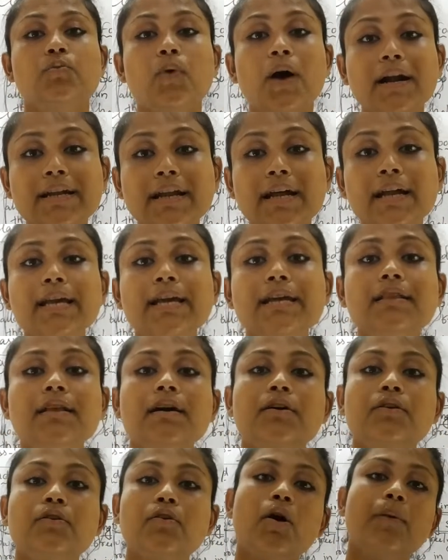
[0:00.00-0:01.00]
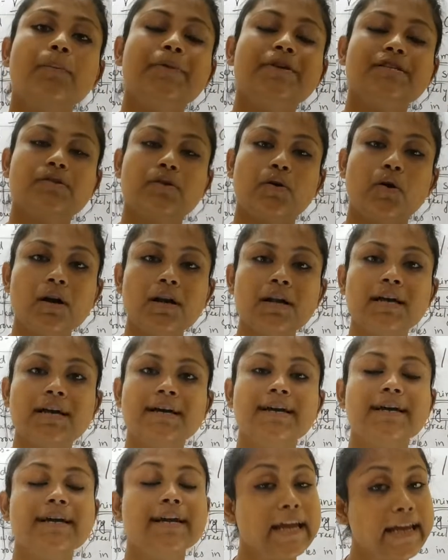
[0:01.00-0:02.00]
Watering the crop is called
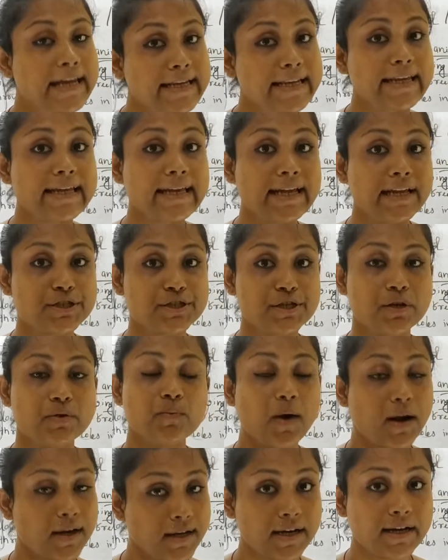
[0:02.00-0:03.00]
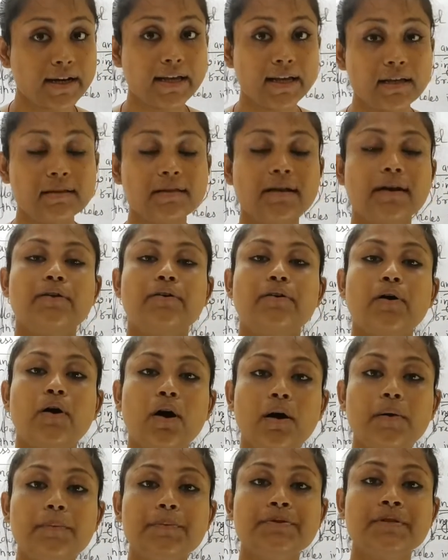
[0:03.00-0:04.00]
irrigation. Watering the
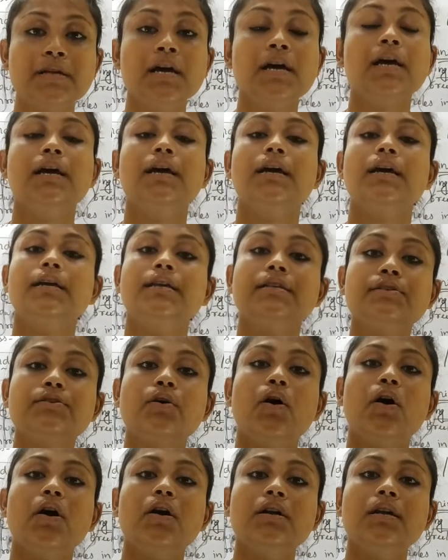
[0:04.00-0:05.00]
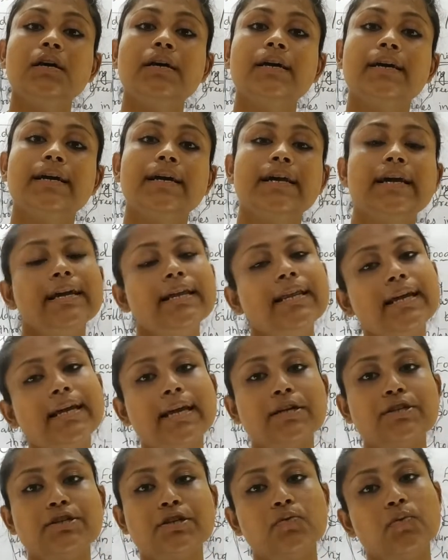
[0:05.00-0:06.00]
crops is called
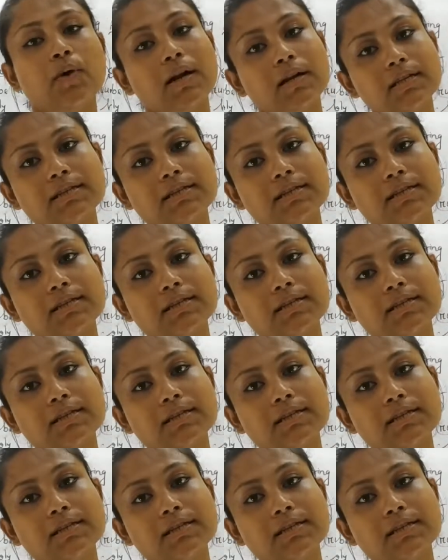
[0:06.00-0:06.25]
irrigation. What is